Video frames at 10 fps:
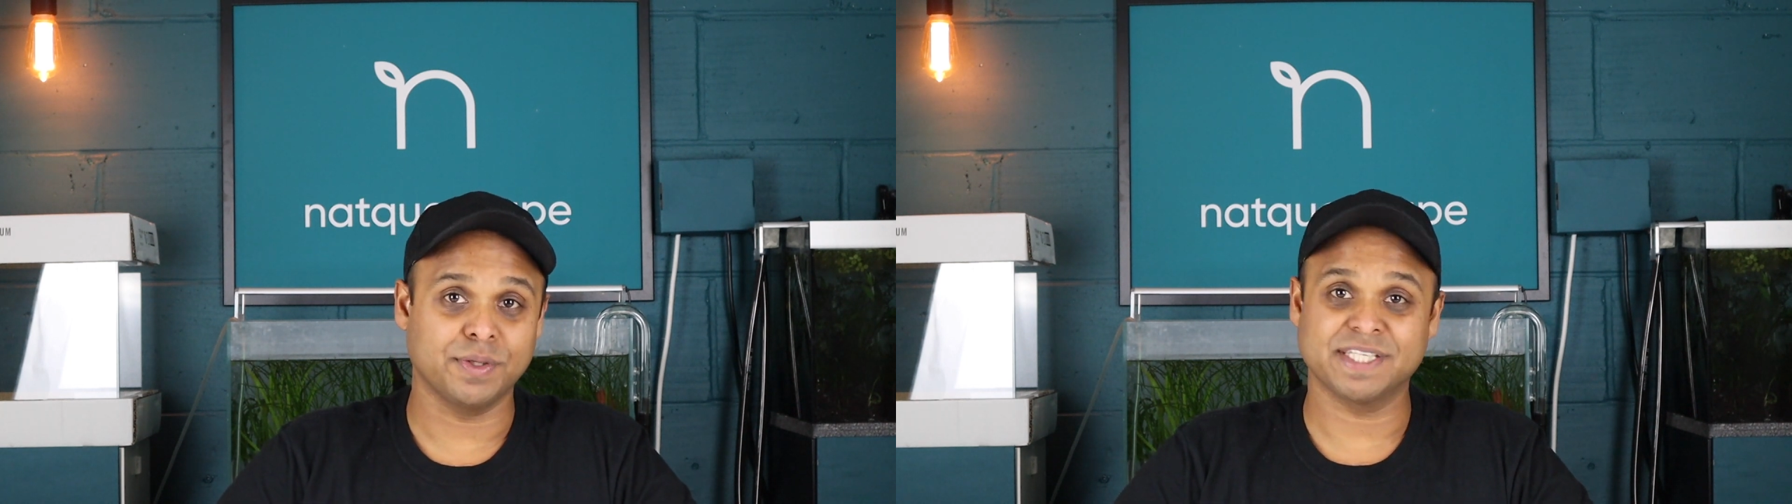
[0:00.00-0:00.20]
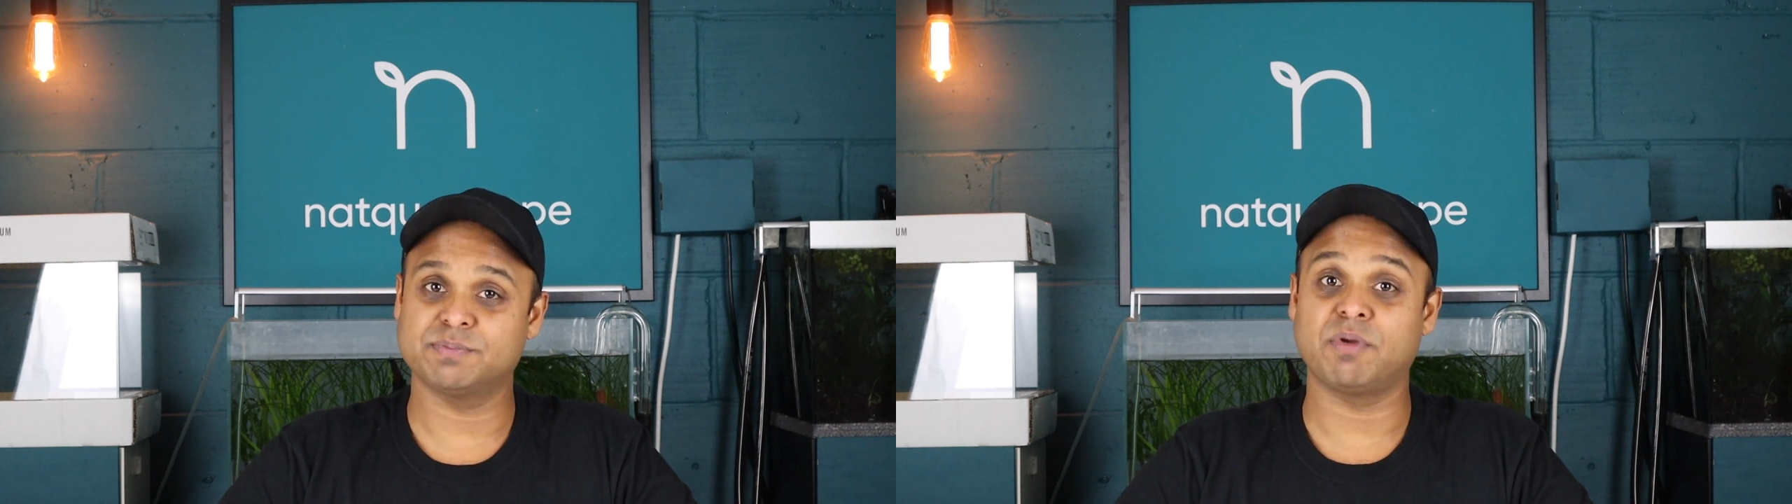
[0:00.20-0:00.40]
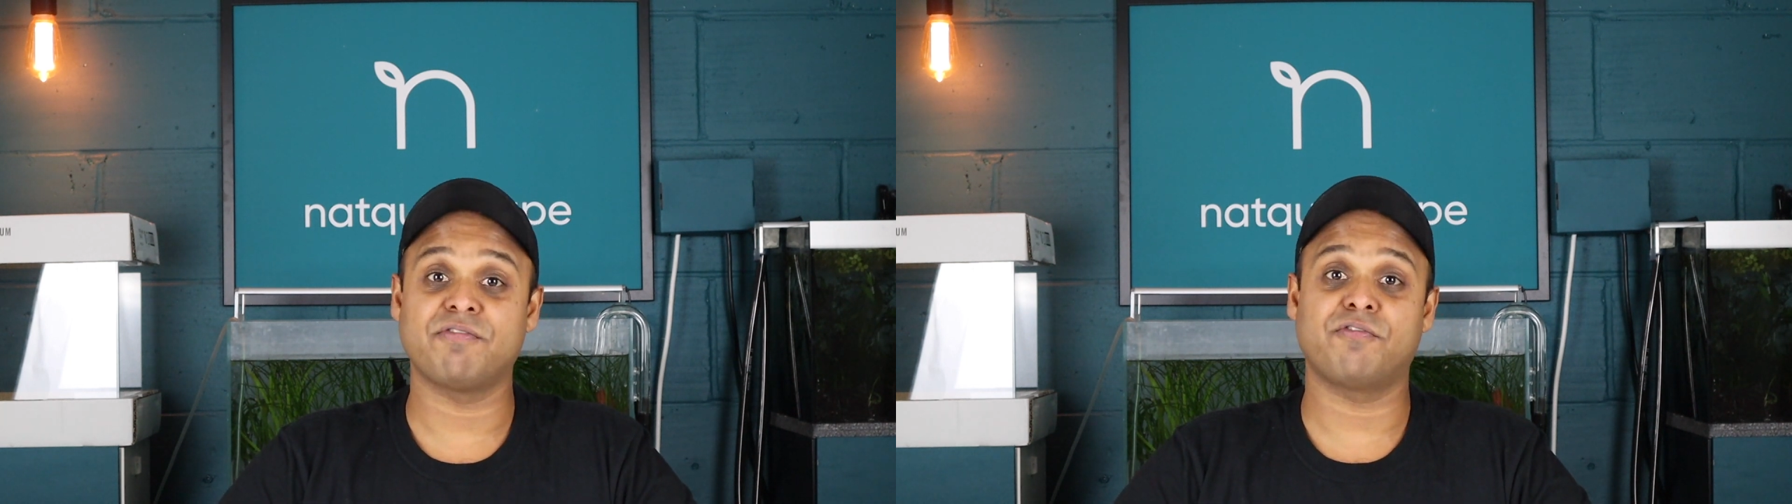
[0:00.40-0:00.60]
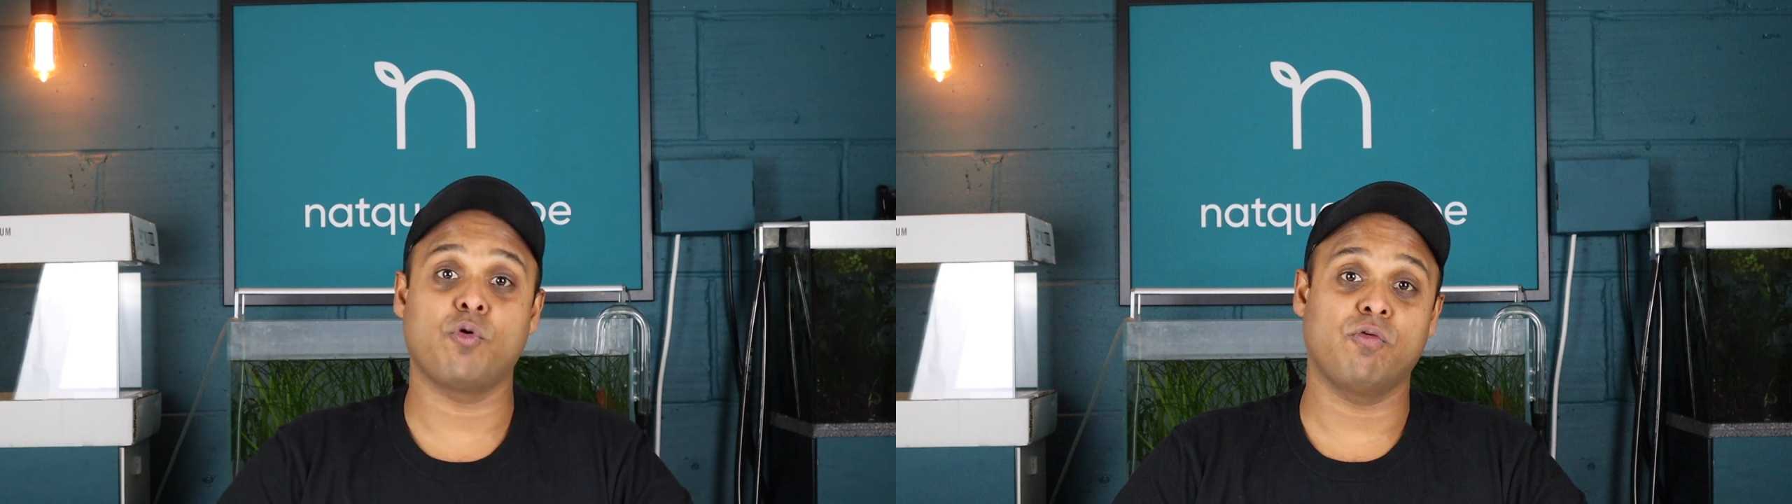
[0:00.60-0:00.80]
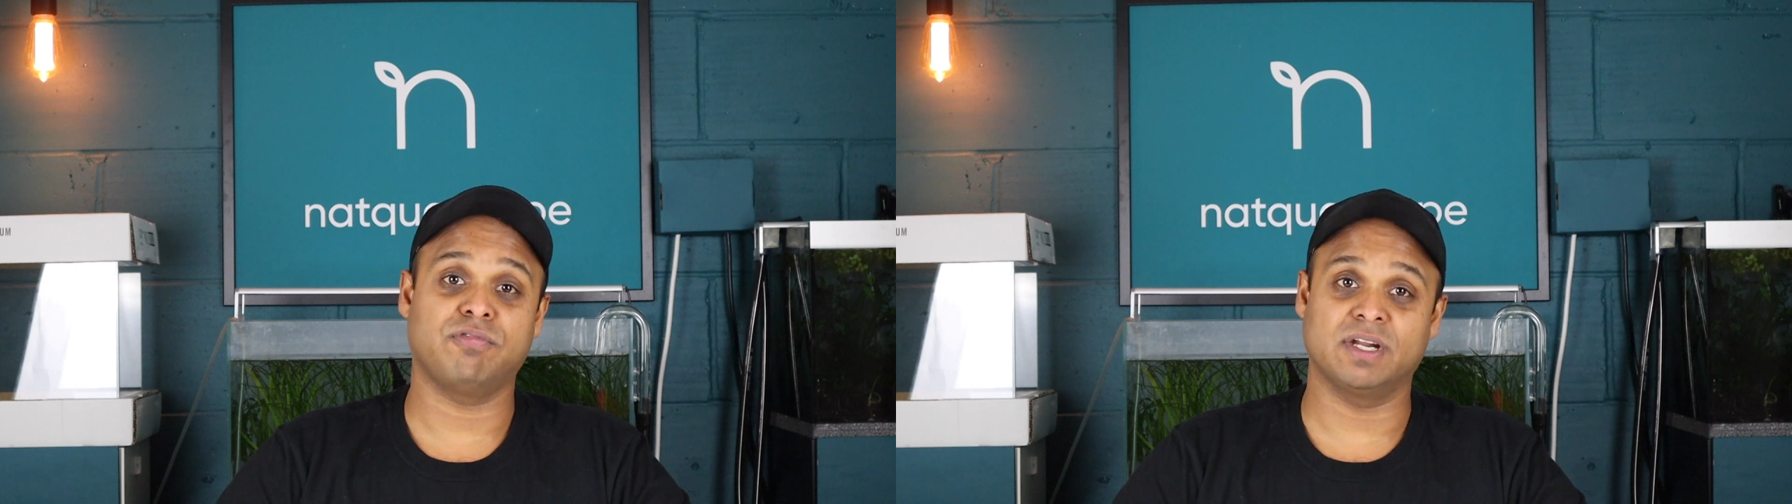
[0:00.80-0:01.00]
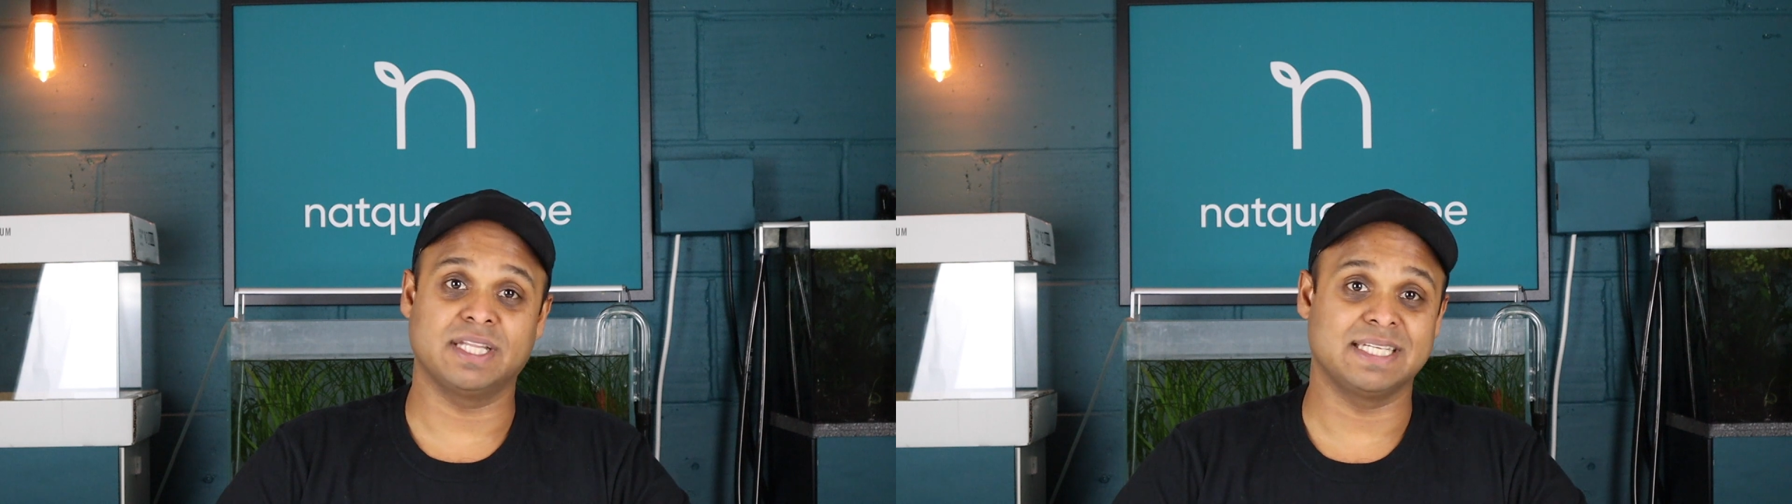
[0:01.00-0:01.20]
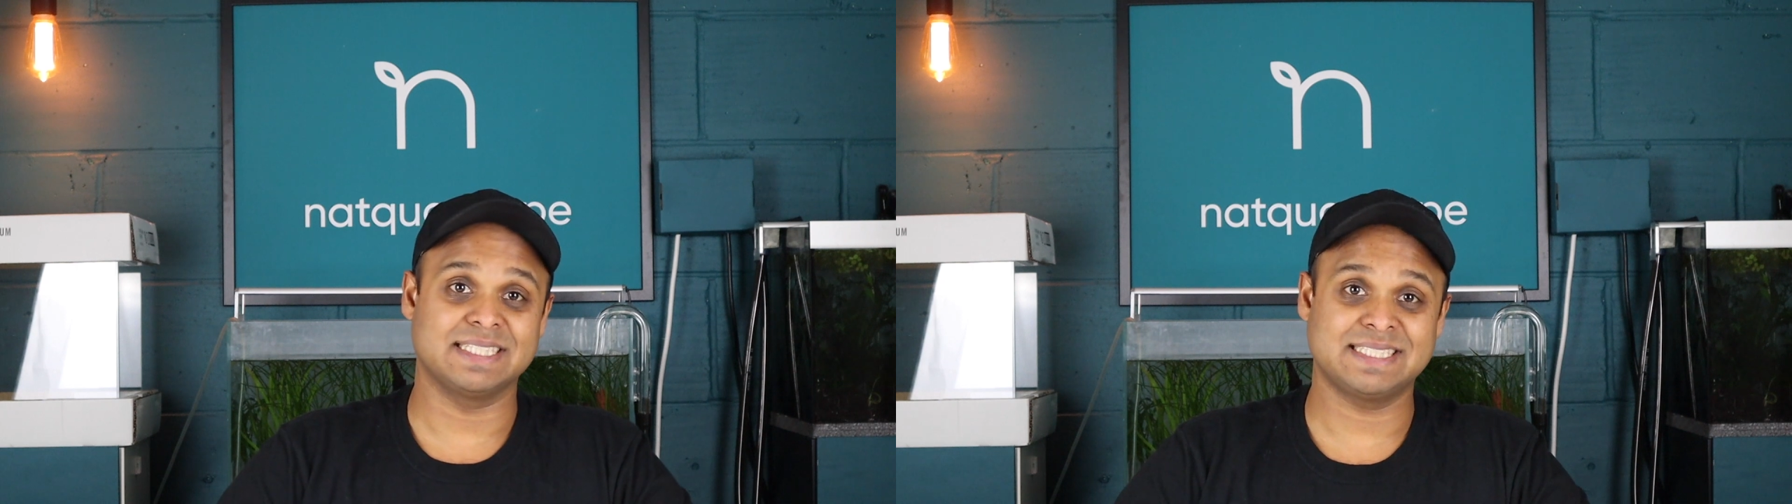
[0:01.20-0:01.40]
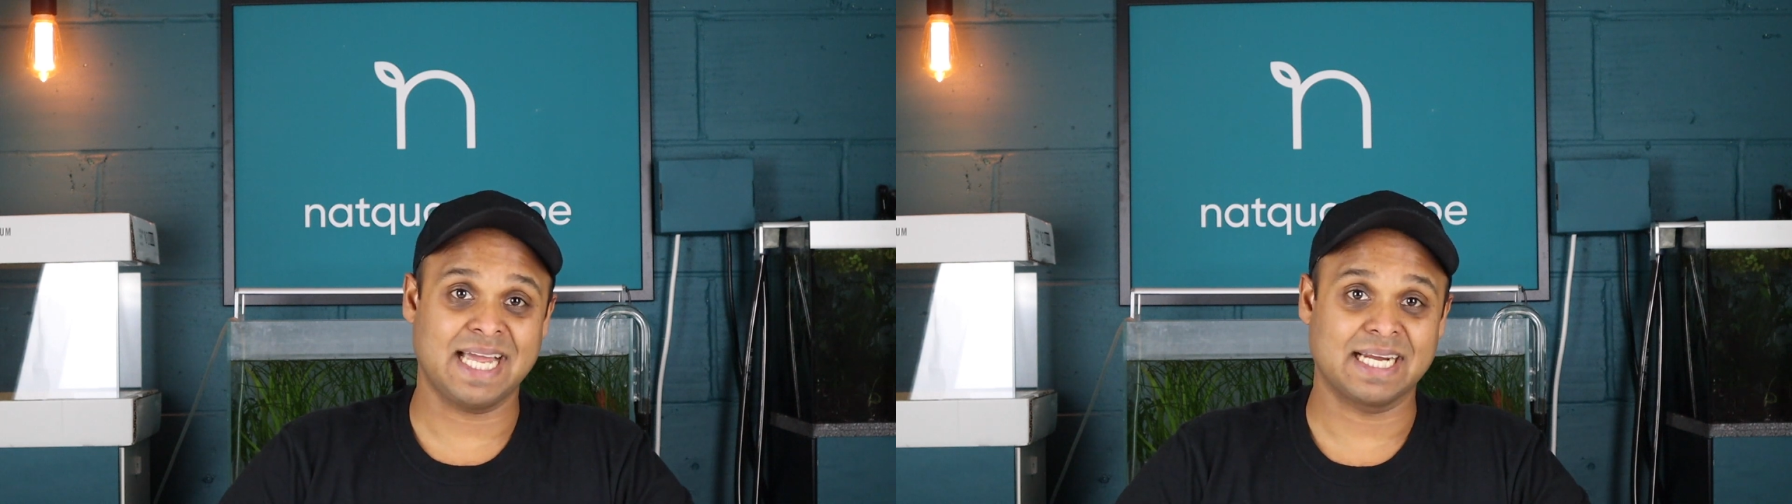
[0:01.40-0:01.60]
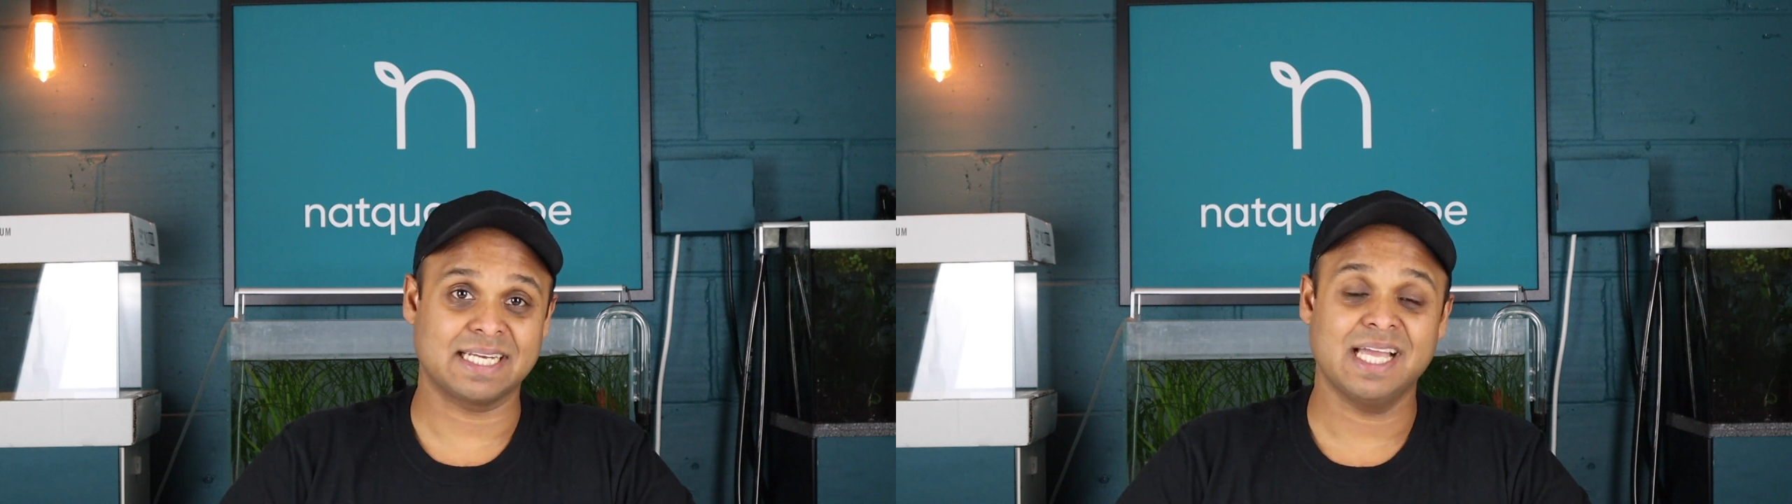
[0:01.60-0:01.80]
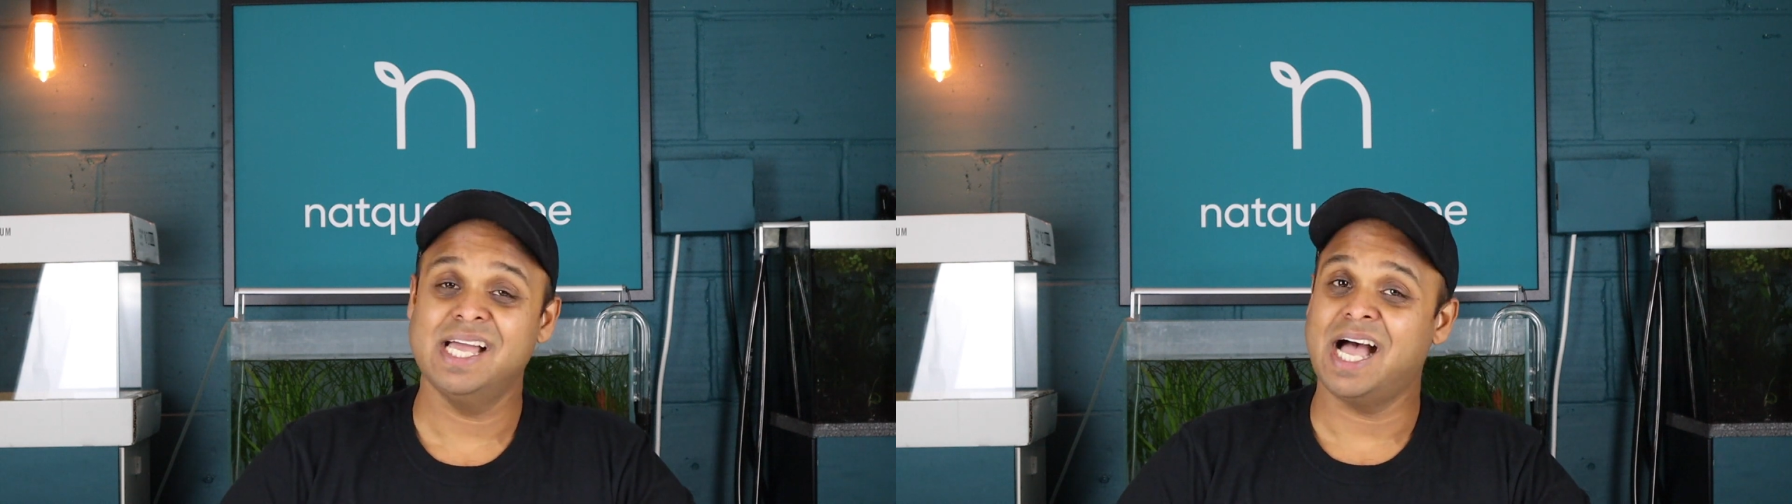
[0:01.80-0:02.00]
weeks before flooding the tank.